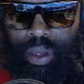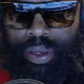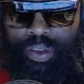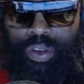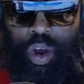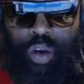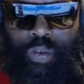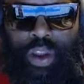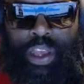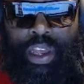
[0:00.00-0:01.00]
This is all
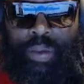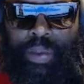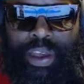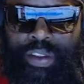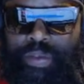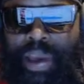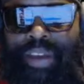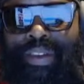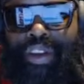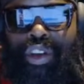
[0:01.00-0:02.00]
really good because it's basically